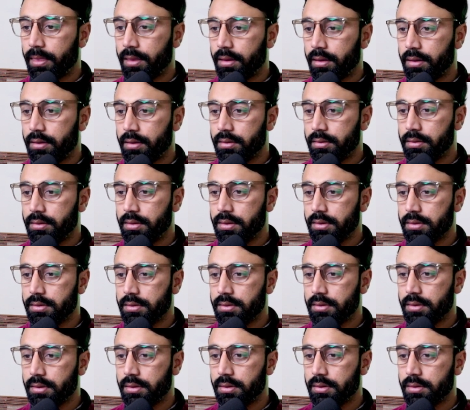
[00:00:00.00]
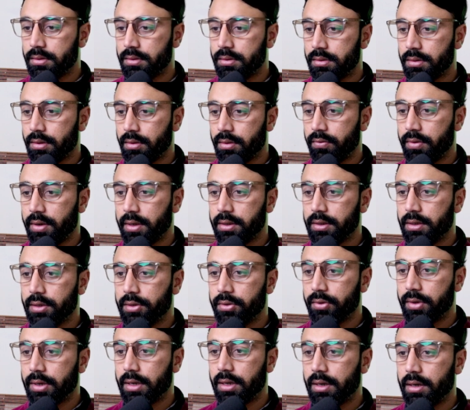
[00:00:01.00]
This is a final
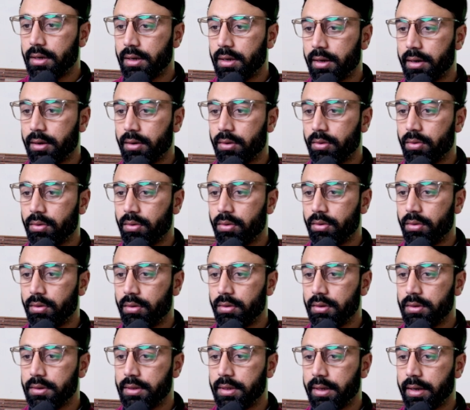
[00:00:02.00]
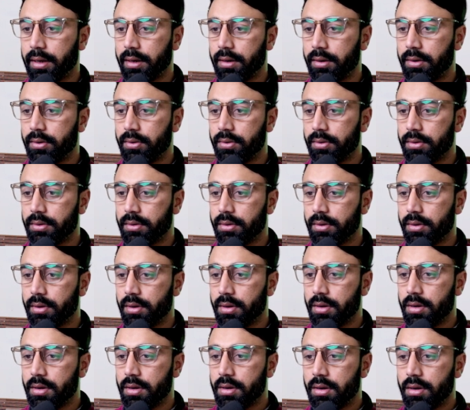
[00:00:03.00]
URL, and all that
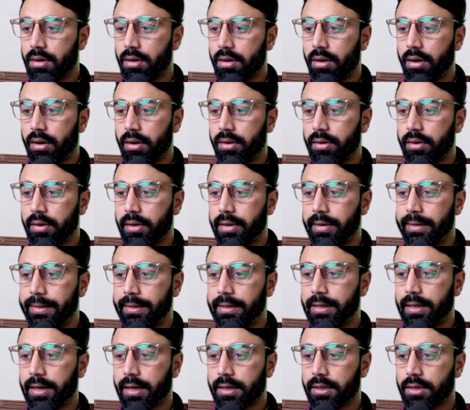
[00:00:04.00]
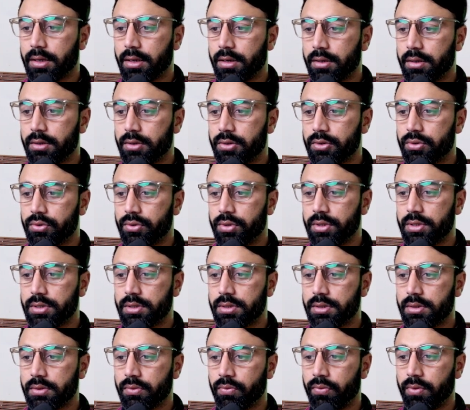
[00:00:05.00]
are redirecting to this
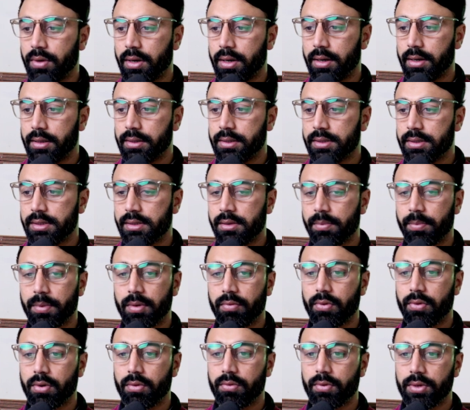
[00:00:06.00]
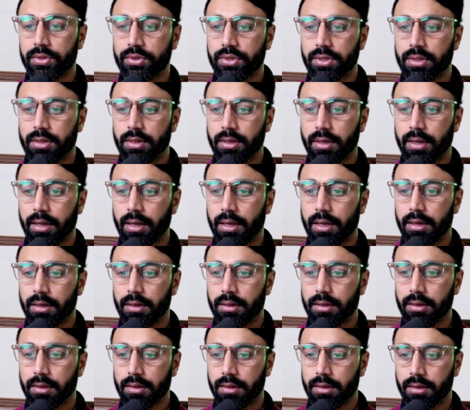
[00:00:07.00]
one. This is a preferred version, and
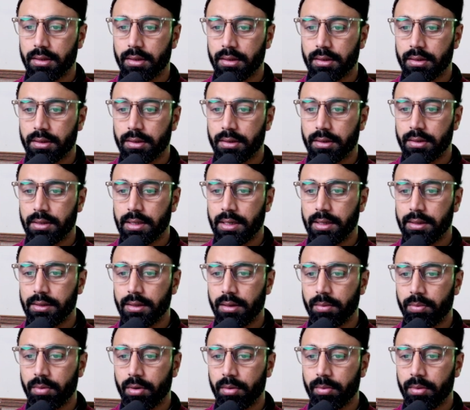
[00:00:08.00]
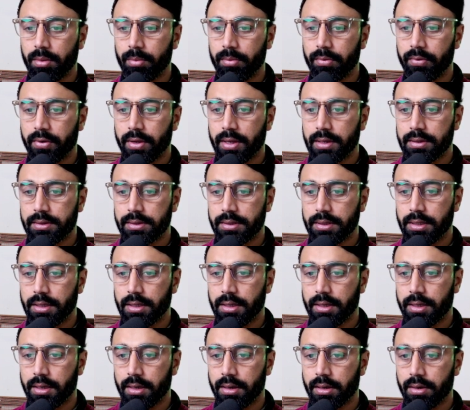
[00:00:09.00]
the little problem we can see
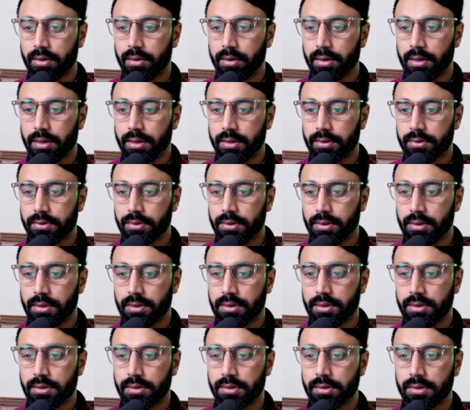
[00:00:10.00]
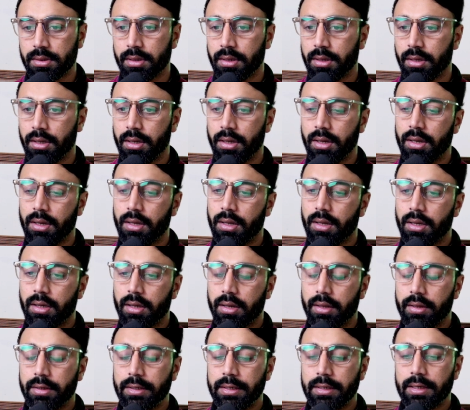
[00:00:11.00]
here is this is
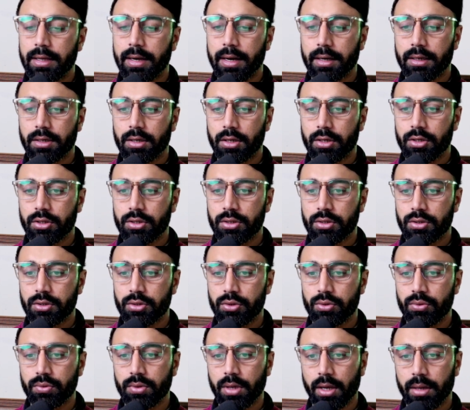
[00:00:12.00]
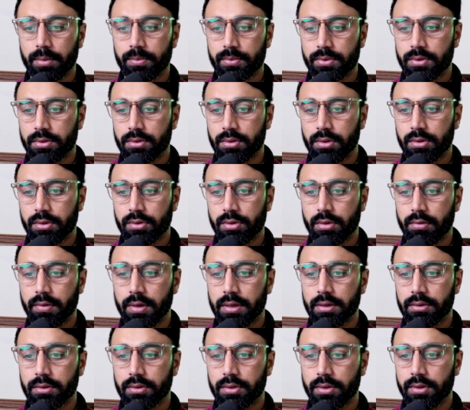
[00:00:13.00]
redirecting 2 times, 301,
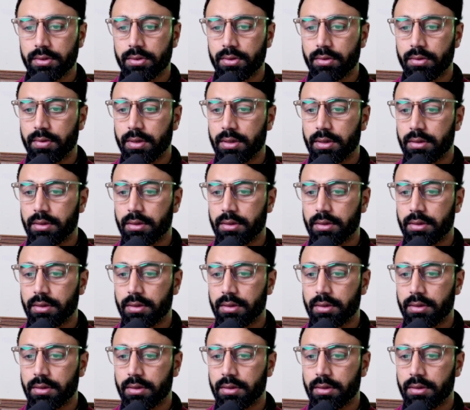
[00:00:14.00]
301.